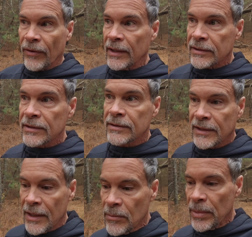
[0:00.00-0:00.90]
Vices
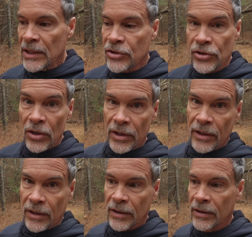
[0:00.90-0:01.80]
can be
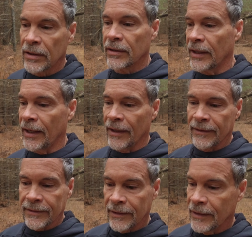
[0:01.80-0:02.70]
sugar
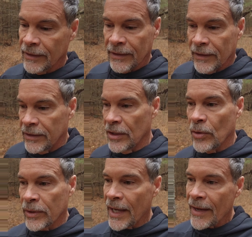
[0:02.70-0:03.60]
and you
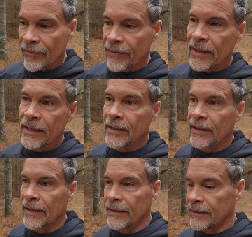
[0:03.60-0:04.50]
know,
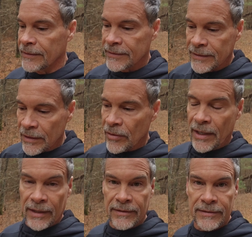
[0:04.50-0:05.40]
caffeine and
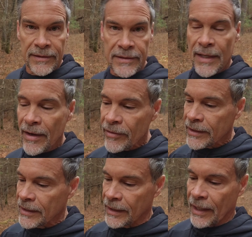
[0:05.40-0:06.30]
cigarettes, just
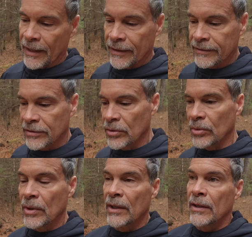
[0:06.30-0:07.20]
everything, guys.
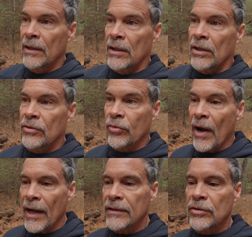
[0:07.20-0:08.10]
So
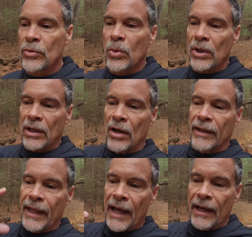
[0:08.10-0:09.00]
try to work
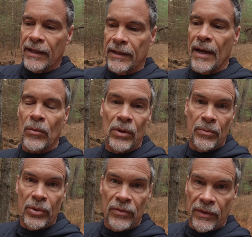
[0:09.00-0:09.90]
on that, and that will
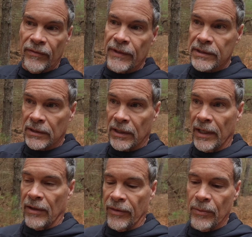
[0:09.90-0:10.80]
improve your physical
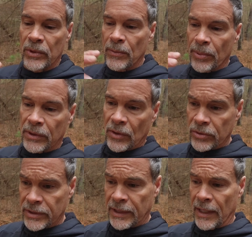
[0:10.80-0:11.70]
health. And when you put
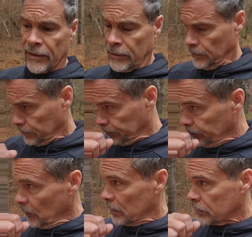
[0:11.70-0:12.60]
those together,
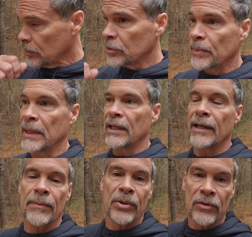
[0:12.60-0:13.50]
excuse me,
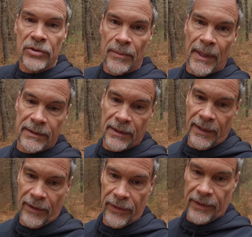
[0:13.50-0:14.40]
it improves your mental
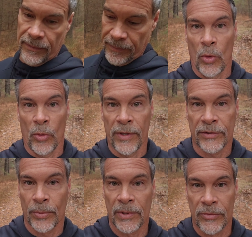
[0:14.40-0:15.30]
health. Oh,
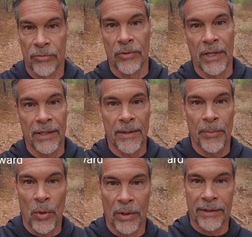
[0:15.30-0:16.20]
this one's really
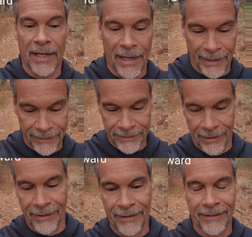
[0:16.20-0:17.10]
important, guys.
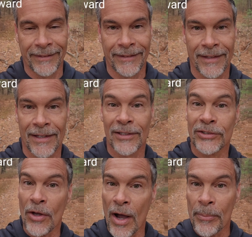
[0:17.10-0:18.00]

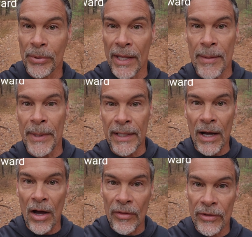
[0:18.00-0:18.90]
Stop blaming
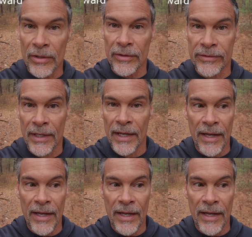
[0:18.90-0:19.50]
others.